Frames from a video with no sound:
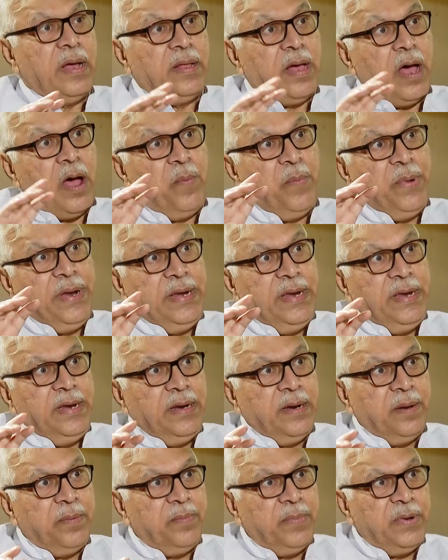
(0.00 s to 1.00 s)
How many
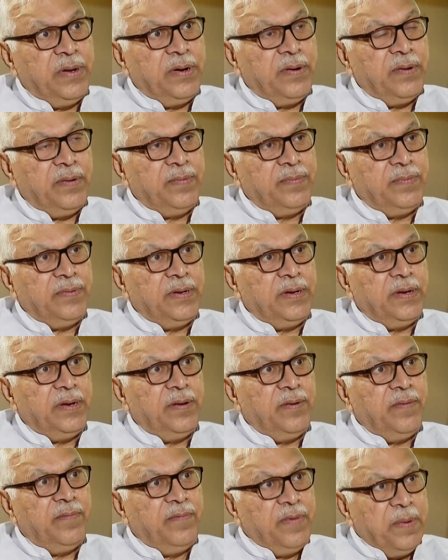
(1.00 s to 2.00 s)
number
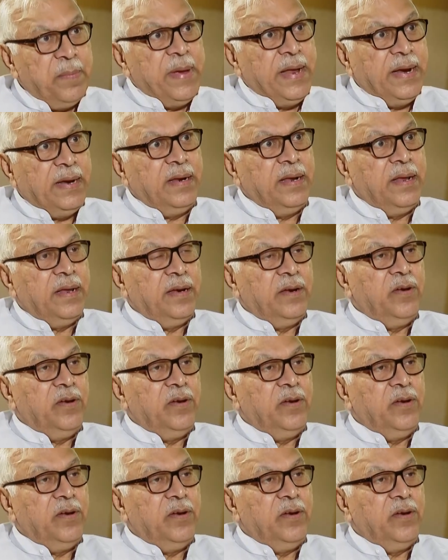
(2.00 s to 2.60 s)
of women